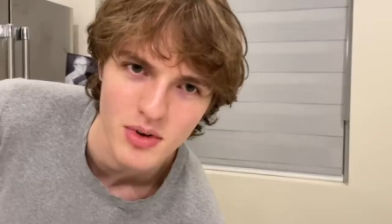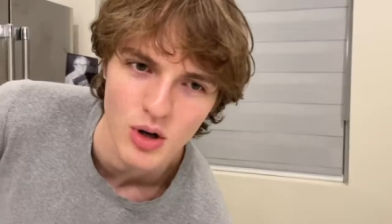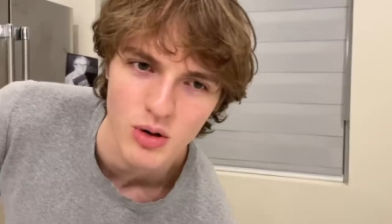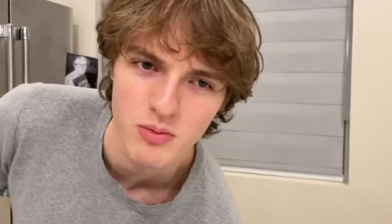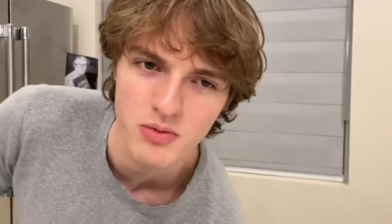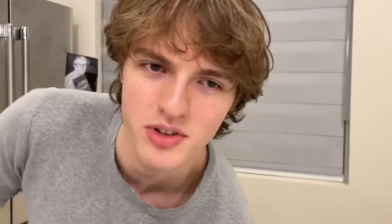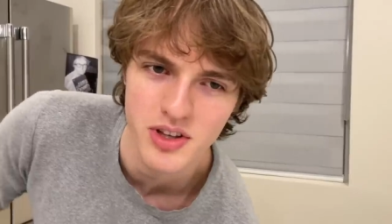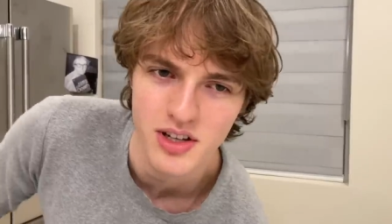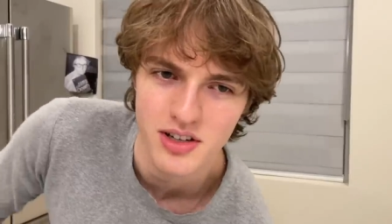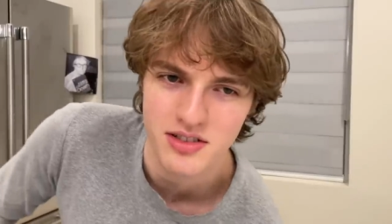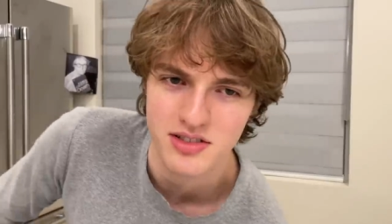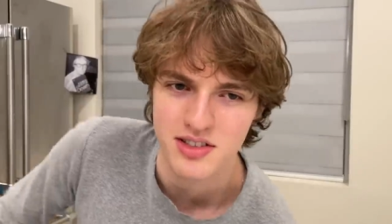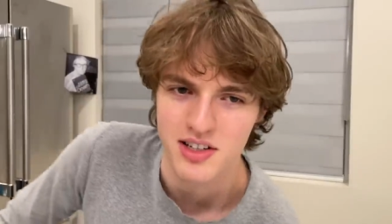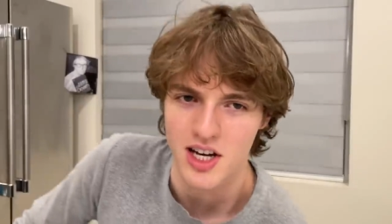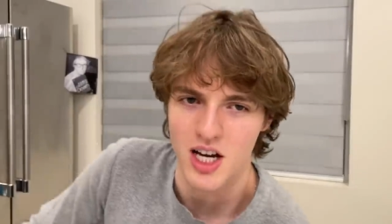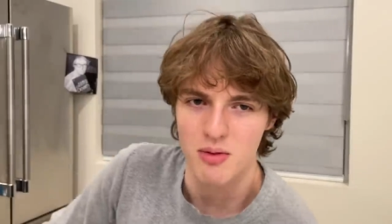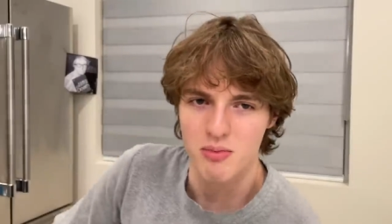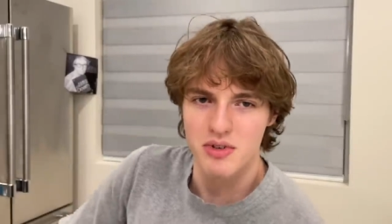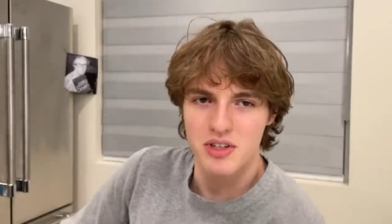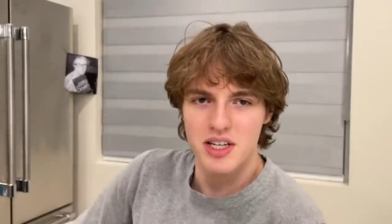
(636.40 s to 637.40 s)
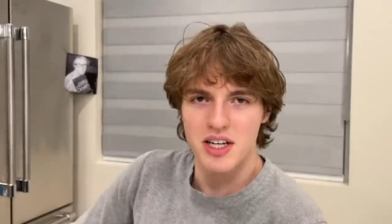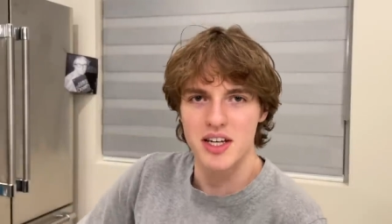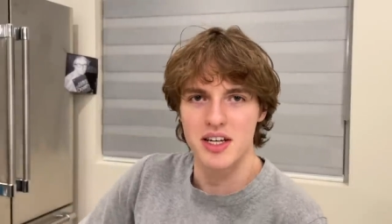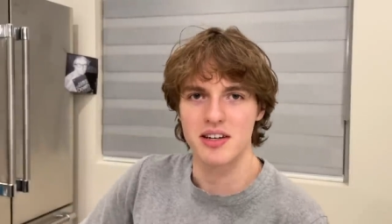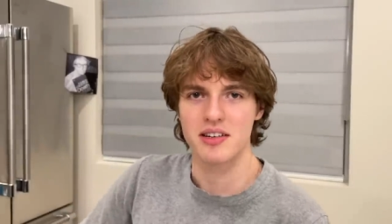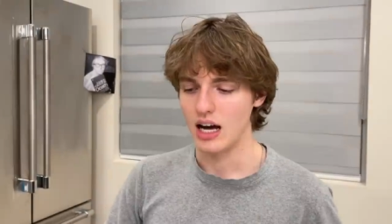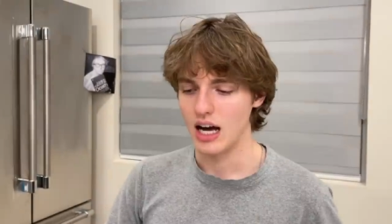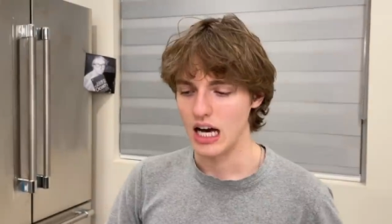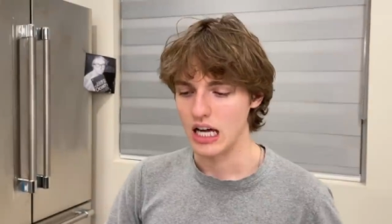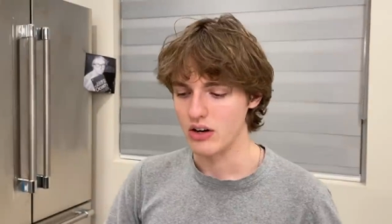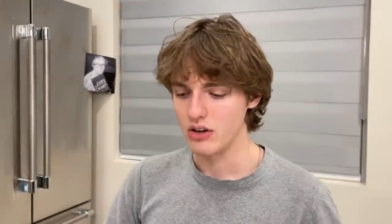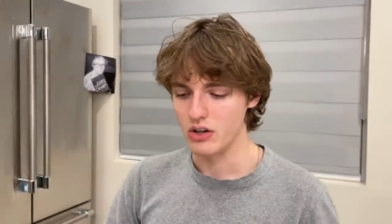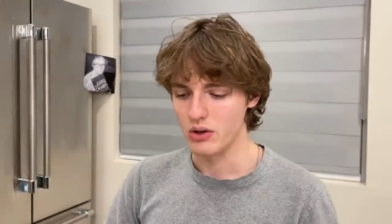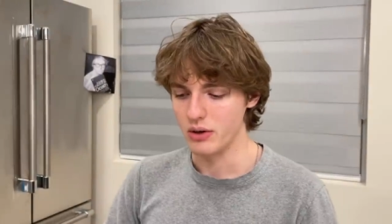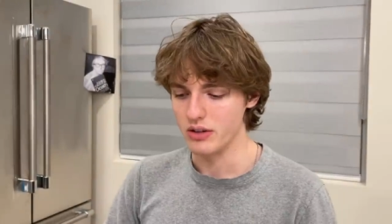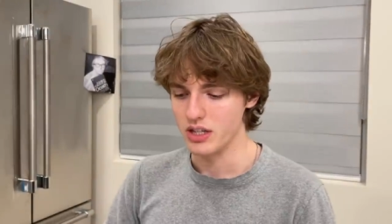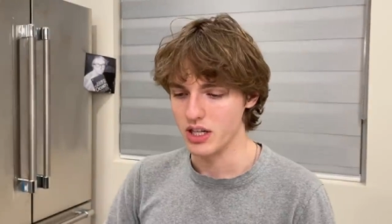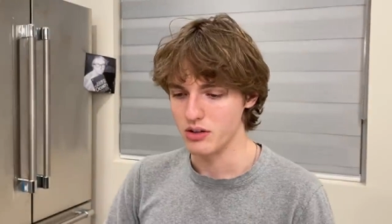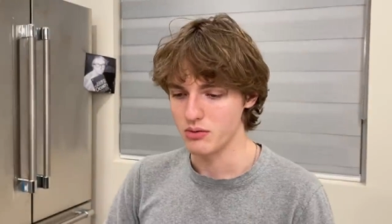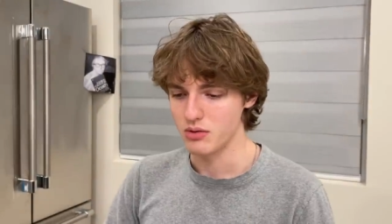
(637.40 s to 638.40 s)
Hopefully that doesn't happen again. I don't know
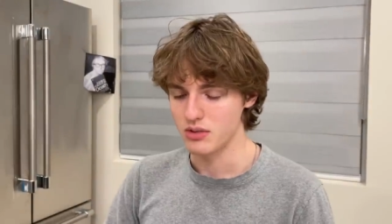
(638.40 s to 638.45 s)
what that